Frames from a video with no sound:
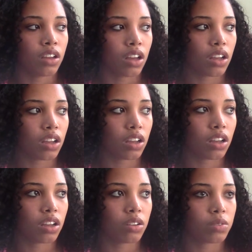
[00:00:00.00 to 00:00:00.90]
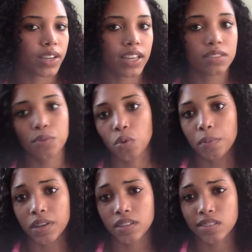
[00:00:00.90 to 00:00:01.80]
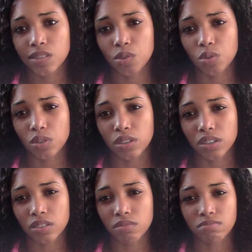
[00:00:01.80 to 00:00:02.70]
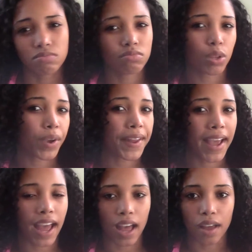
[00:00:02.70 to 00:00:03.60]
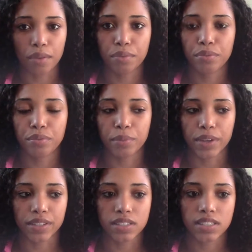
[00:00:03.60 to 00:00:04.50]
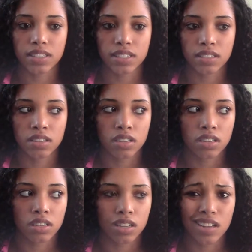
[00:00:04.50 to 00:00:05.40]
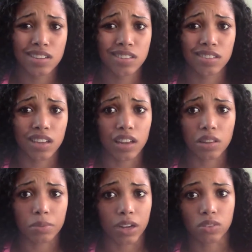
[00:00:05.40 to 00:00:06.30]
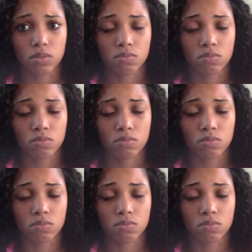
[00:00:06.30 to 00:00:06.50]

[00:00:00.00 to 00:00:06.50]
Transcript: Oh, I guess 4 months or 3.5 months, he doesn't get the bottle.